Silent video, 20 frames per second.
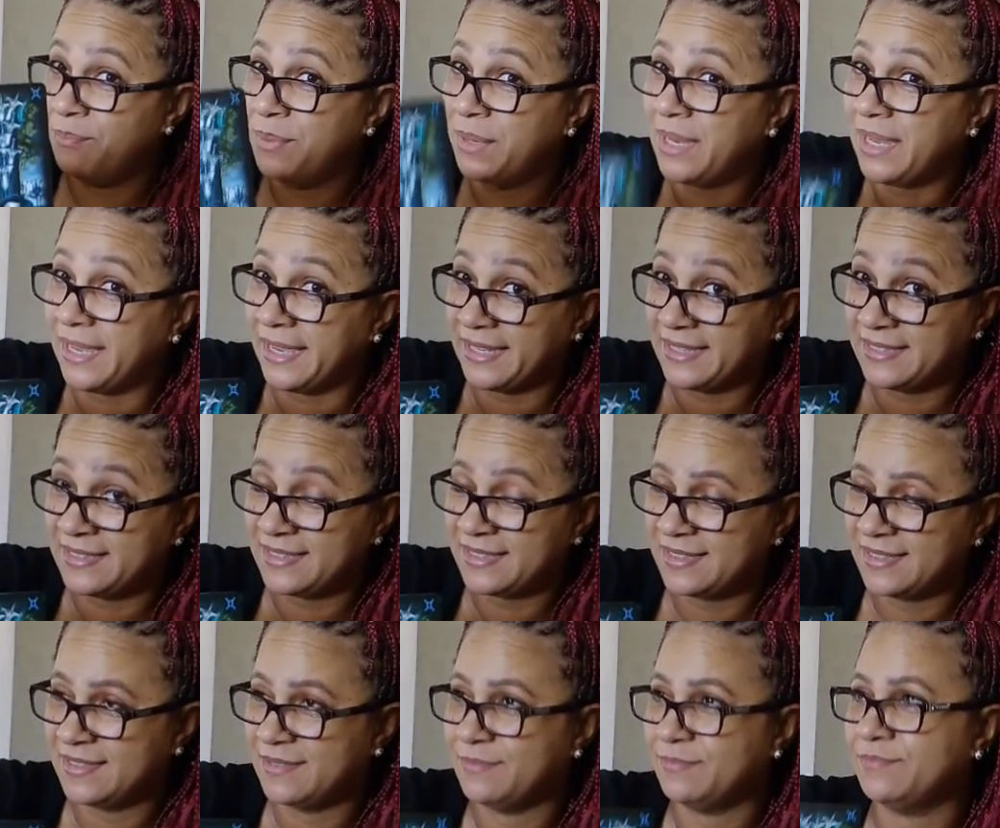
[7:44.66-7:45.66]
but
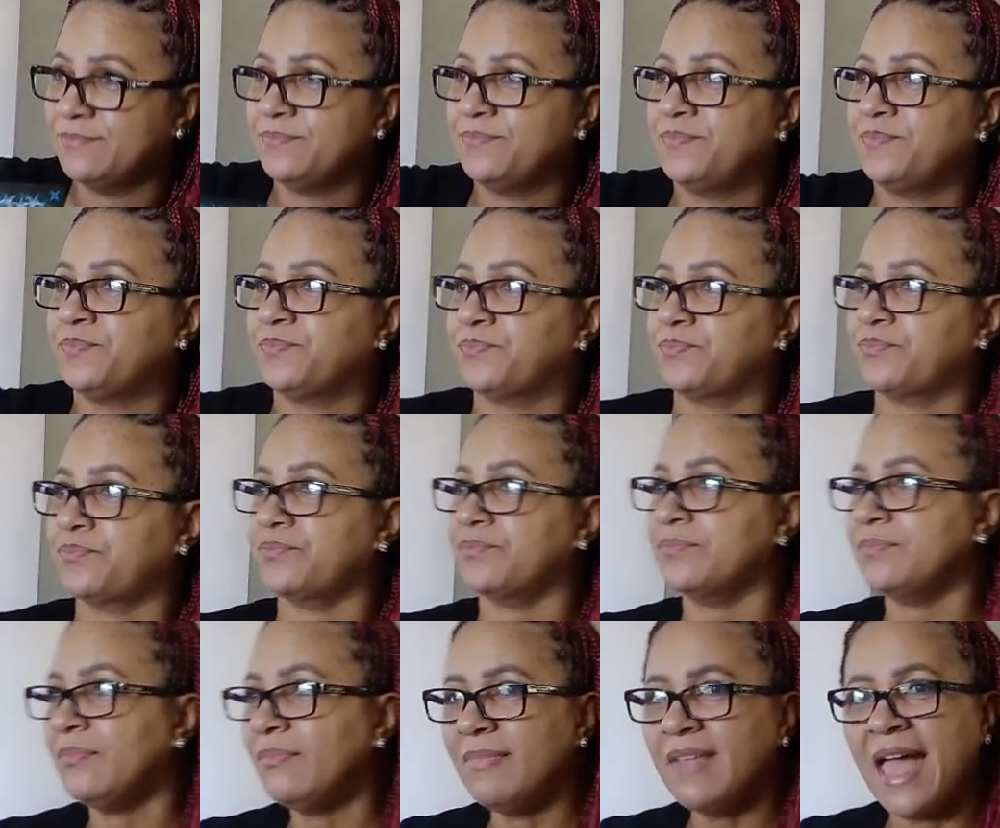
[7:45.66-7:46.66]

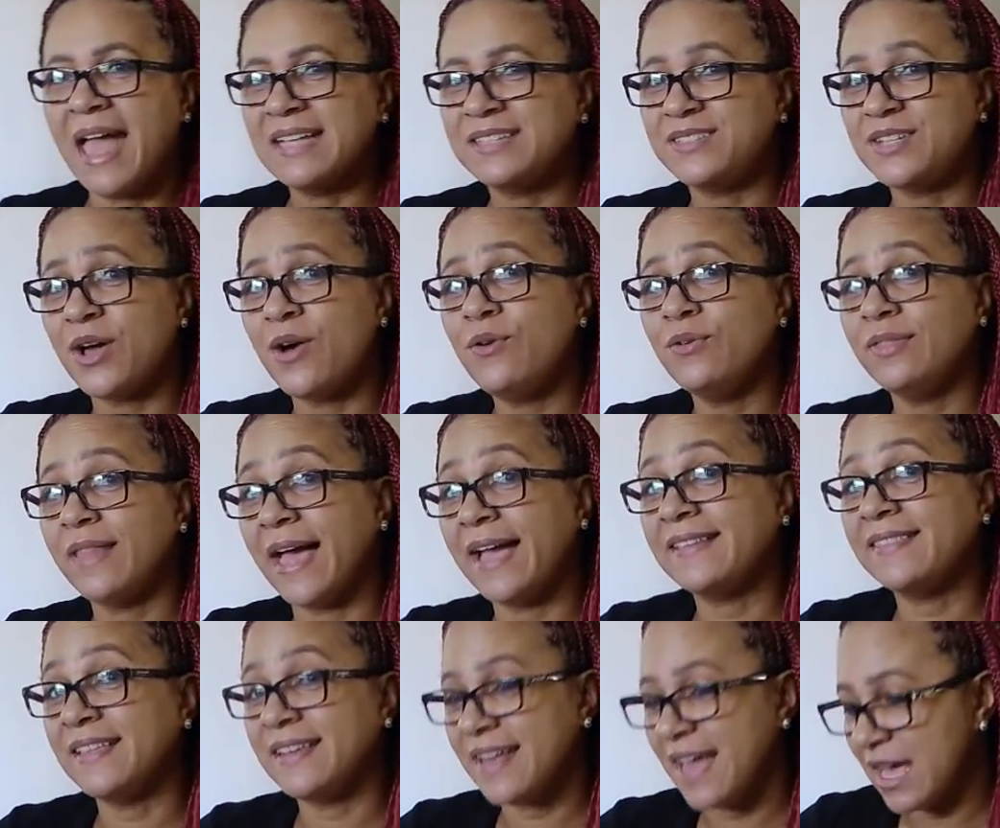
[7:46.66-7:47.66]
I don't
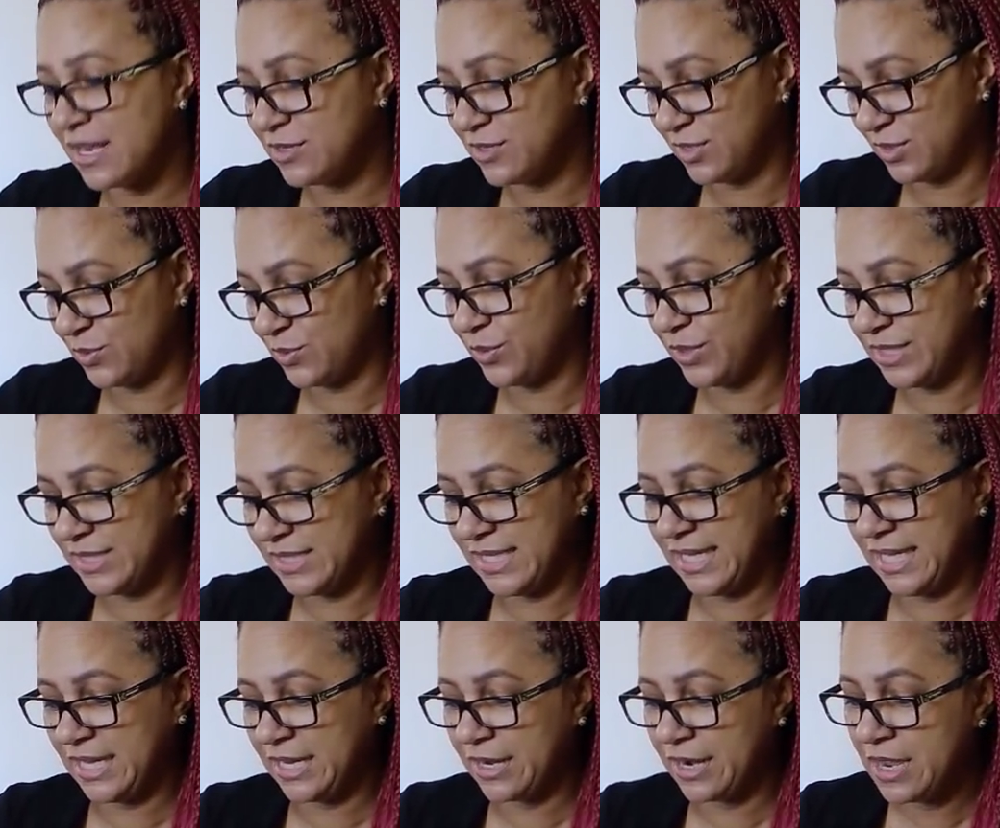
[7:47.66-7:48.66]
like the Nine of Swords
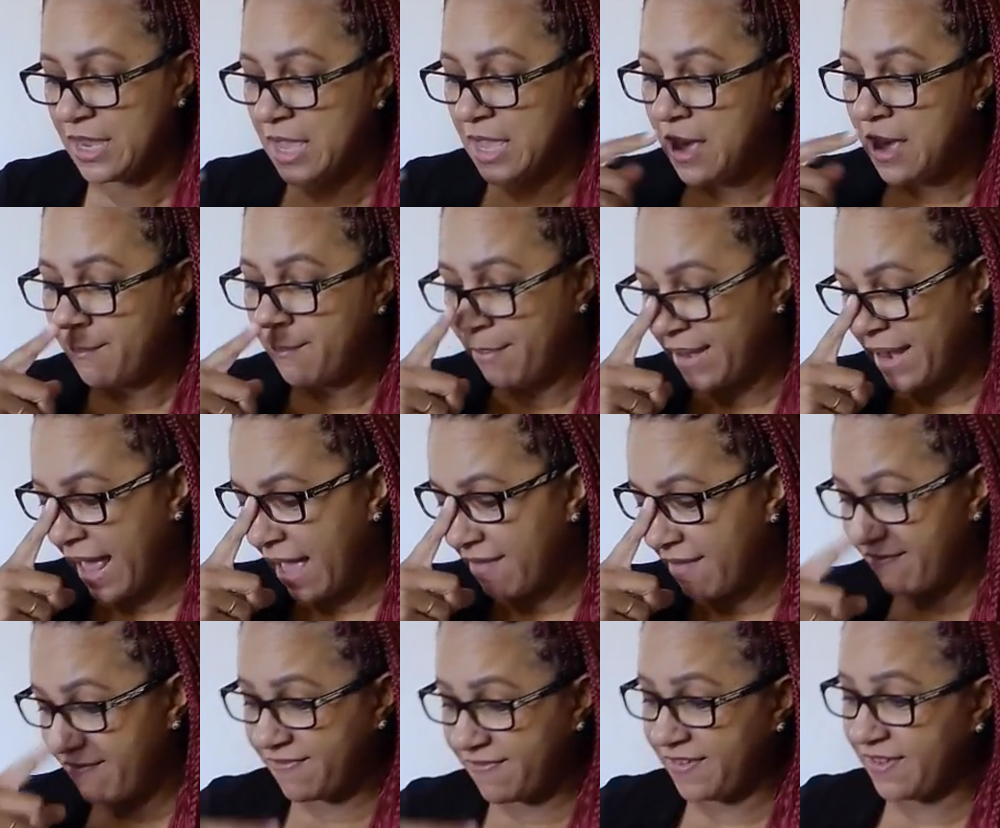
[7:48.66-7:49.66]
here, but I
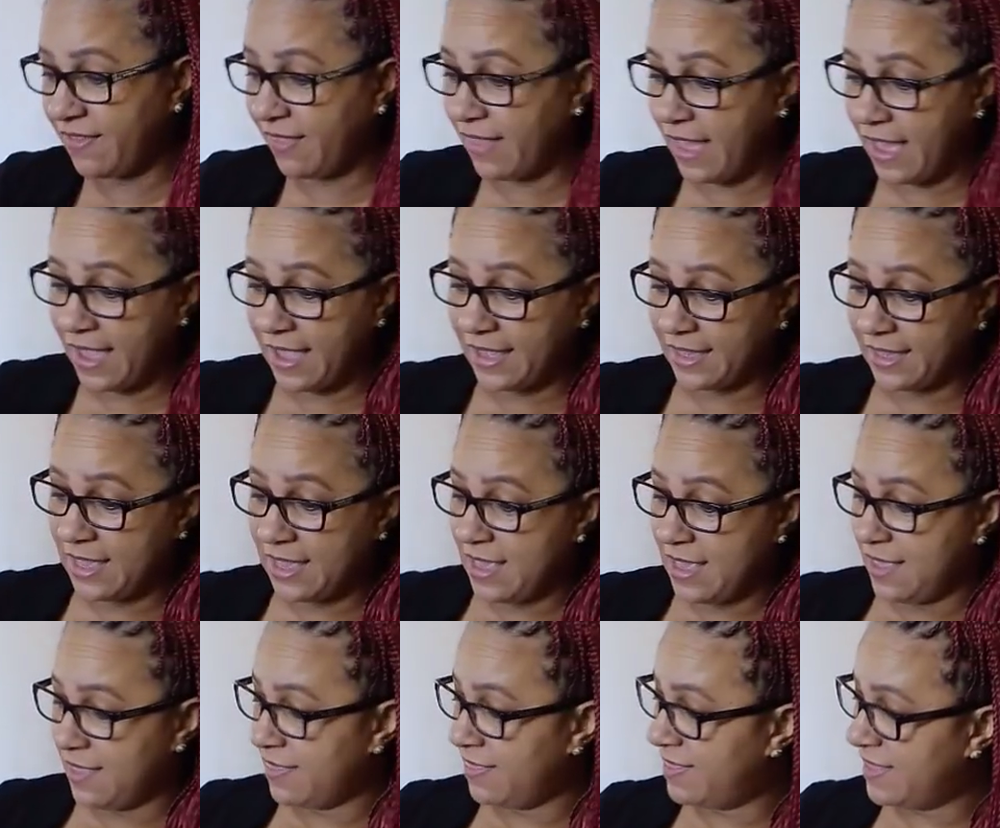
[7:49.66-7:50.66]
feel like
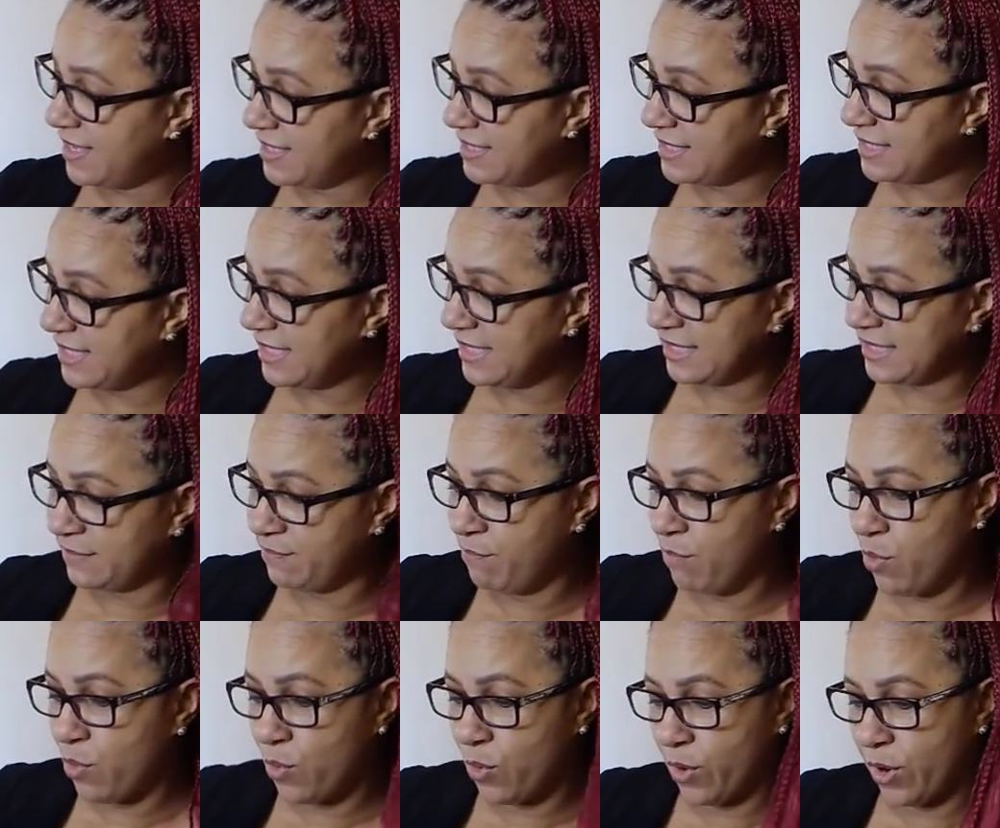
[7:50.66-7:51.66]
this is
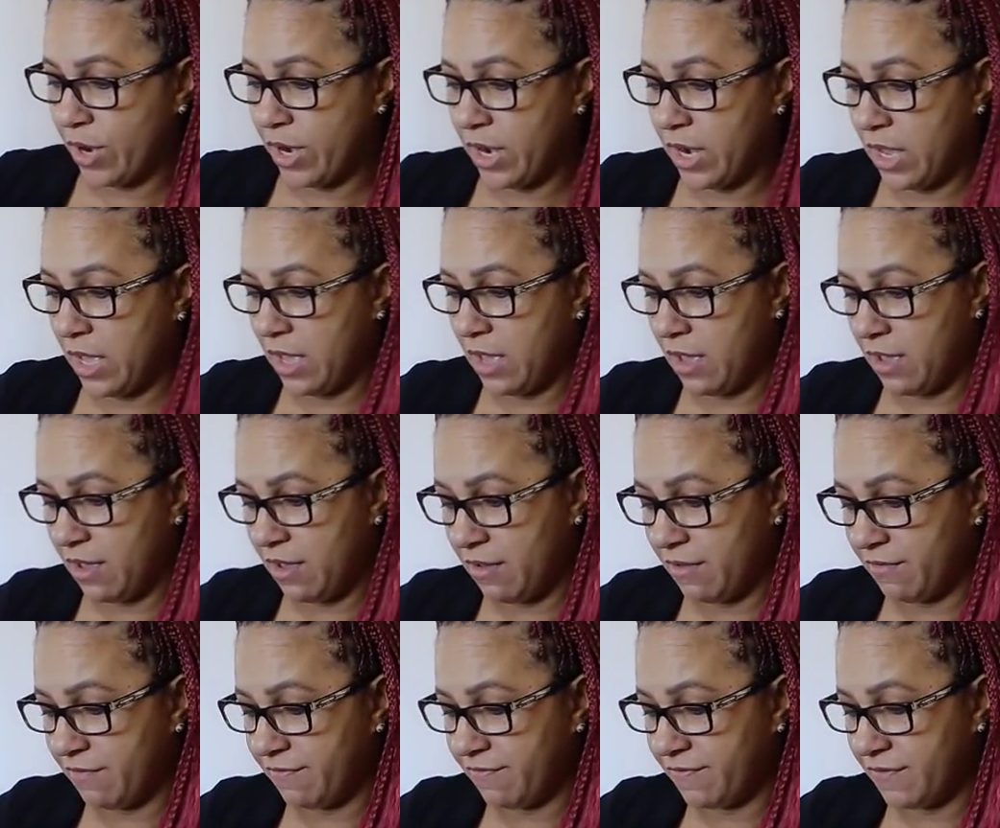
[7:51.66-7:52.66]
more
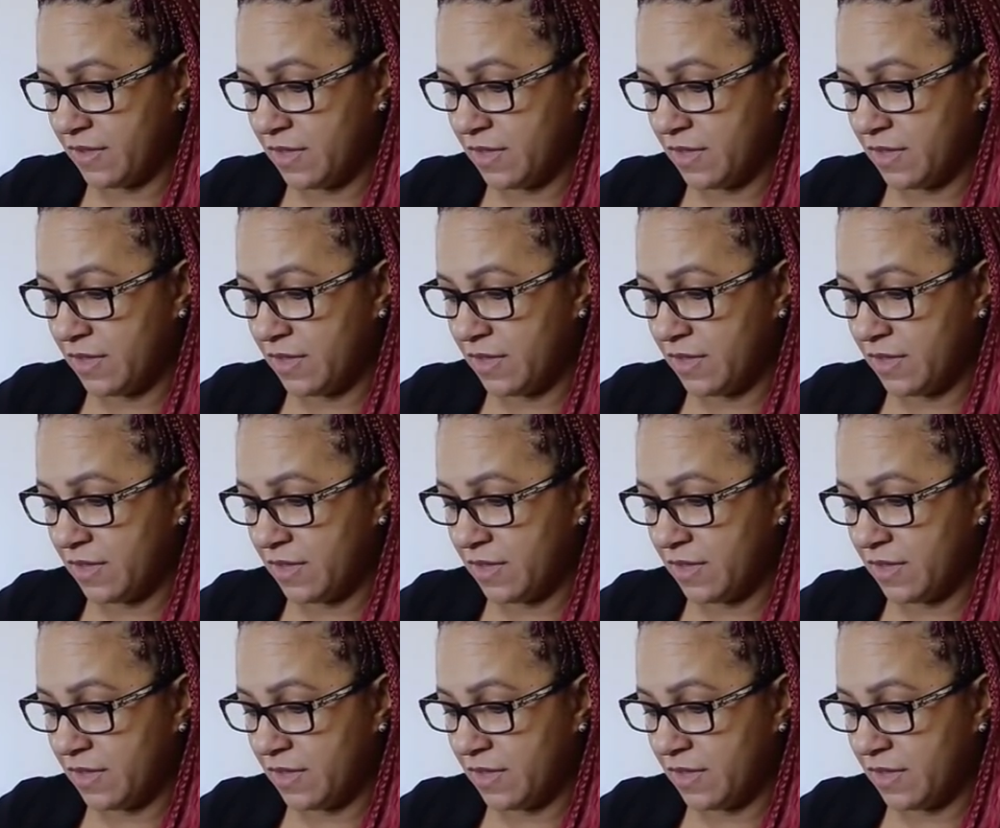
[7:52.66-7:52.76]
of